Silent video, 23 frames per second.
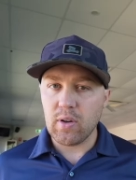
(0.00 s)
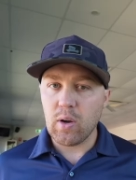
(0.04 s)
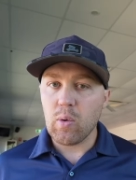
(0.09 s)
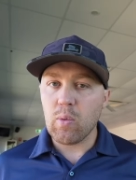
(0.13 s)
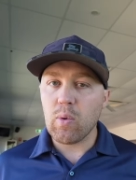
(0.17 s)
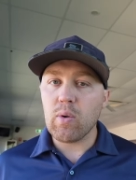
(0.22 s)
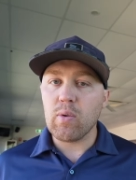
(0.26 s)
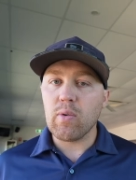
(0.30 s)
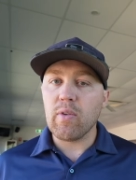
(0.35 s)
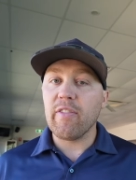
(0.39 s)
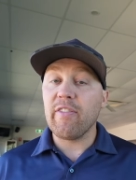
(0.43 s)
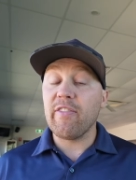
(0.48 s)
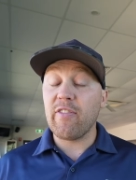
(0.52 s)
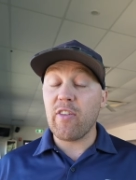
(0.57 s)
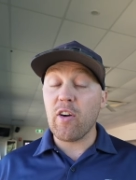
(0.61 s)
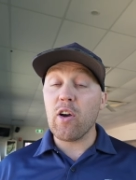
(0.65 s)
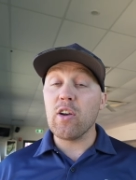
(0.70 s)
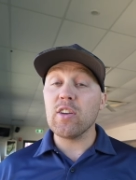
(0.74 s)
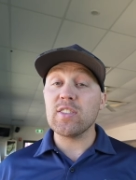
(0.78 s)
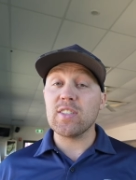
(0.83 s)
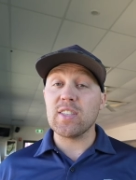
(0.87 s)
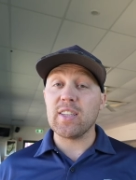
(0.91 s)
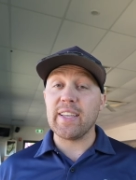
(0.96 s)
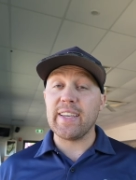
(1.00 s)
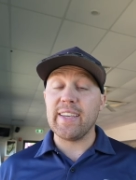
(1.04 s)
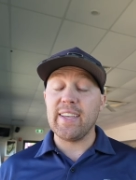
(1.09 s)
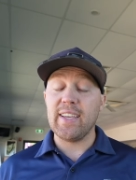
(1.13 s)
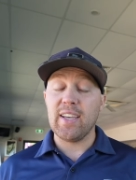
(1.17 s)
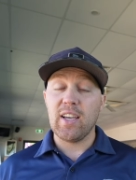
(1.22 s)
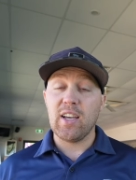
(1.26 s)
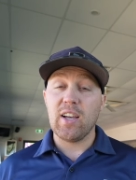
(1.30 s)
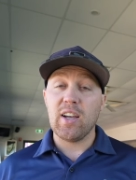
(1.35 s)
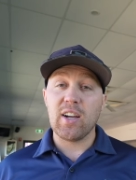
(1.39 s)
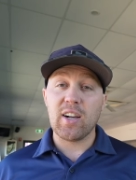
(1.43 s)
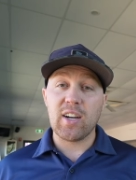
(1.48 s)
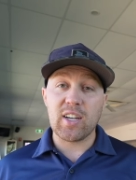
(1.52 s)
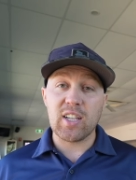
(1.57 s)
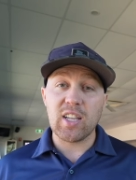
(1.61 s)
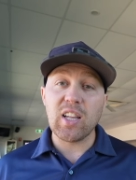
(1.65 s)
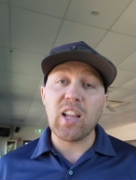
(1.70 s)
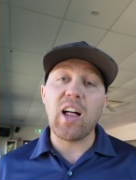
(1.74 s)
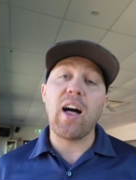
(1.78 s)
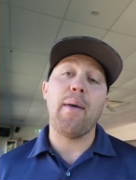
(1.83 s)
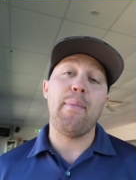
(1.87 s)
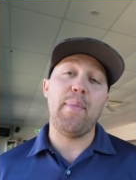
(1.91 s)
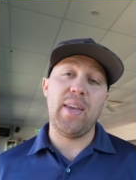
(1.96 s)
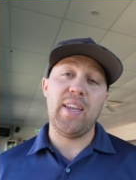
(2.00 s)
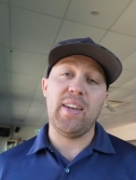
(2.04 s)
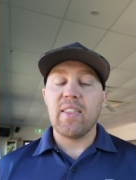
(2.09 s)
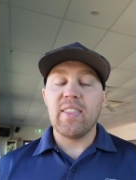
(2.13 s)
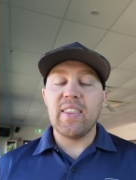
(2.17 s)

Well, firstly, climate.